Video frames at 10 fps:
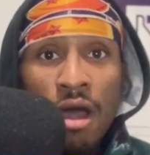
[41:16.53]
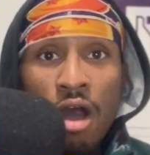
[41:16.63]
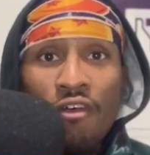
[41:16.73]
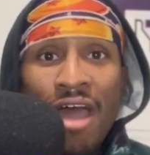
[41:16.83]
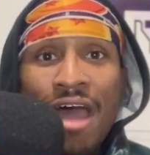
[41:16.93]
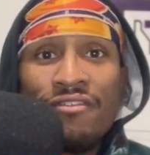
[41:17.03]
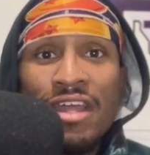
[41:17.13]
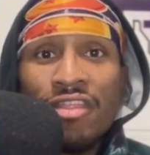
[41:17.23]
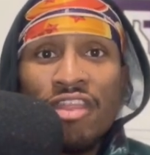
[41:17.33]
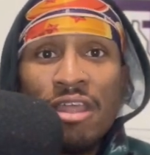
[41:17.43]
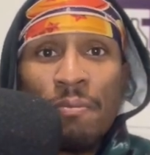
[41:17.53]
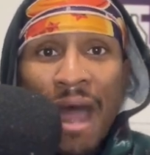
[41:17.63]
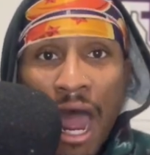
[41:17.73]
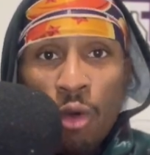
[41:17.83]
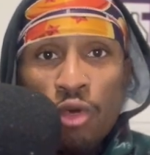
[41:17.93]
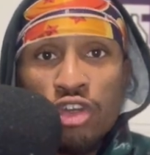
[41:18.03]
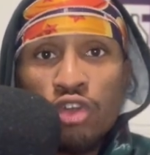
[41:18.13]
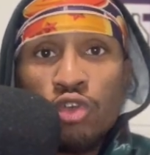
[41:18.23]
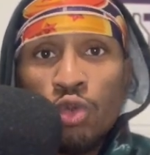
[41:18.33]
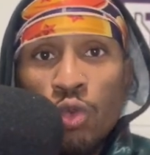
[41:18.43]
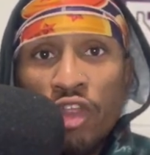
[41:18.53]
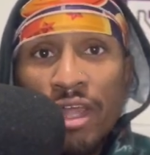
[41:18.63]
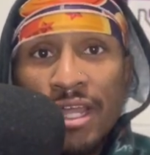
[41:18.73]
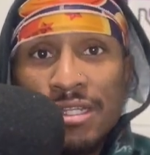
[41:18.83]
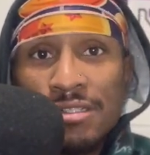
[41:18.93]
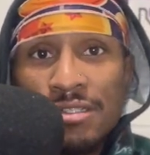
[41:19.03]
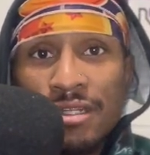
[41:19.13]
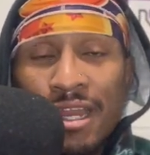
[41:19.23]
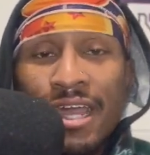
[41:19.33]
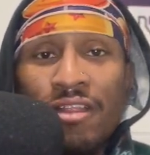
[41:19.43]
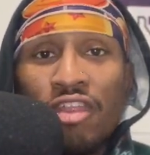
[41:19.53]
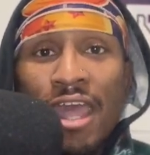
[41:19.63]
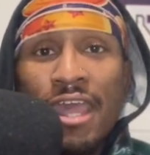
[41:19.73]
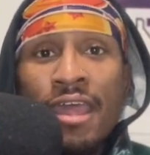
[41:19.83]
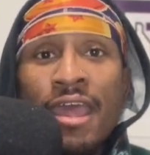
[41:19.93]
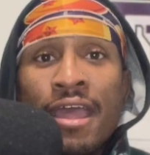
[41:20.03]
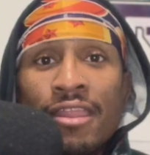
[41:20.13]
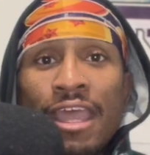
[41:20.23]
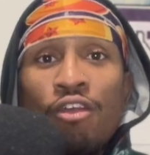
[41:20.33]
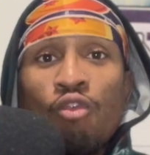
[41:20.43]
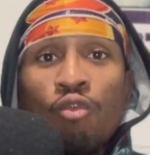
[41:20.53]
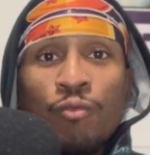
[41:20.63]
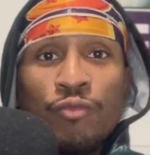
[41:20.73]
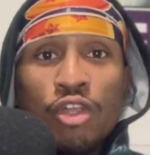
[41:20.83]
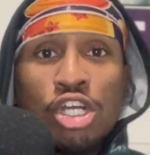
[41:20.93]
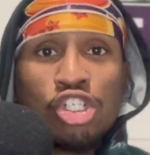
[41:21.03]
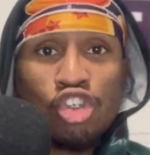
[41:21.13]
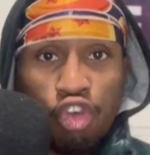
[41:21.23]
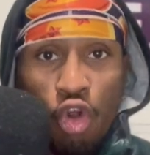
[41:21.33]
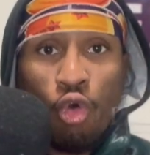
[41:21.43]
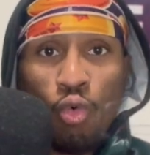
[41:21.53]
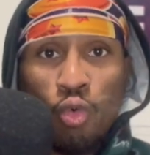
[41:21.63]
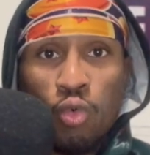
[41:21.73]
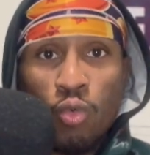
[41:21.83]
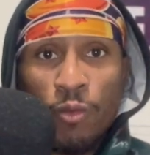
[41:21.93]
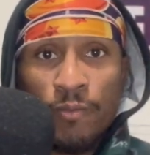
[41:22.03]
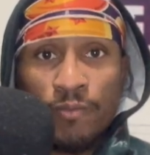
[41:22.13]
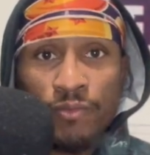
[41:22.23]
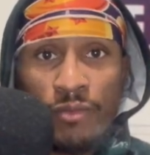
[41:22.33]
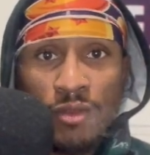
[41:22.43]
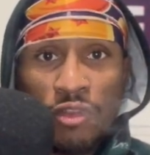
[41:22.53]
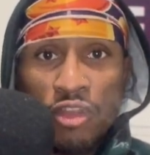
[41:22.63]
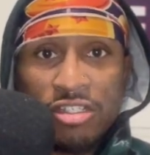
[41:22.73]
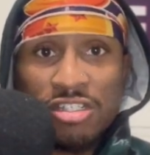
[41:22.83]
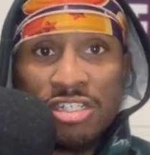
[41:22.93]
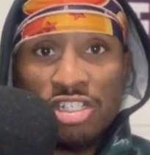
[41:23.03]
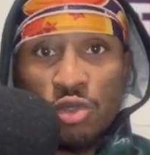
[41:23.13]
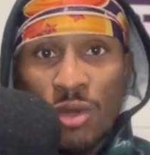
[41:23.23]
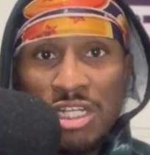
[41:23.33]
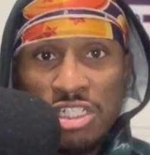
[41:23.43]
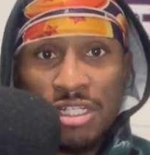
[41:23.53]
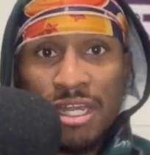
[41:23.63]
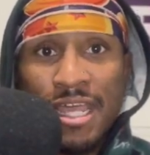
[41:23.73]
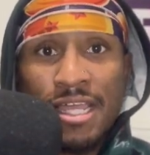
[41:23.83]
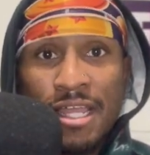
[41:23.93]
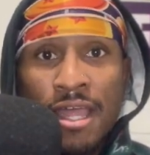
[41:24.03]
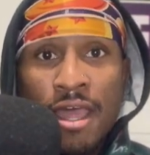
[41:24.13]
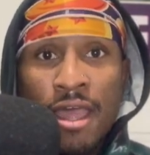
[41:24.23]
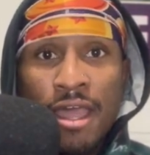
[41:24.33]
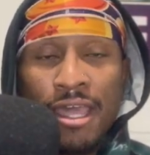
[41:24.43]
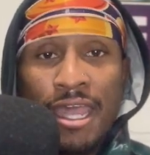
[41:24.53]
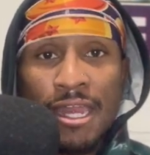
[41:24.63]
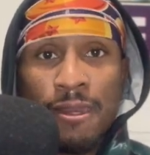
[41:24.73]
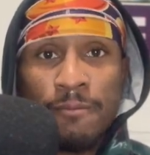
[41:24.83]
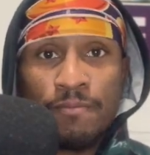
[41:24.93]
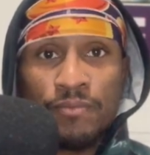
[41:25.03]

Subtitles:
of having the power to do things. Like they control this situation. They can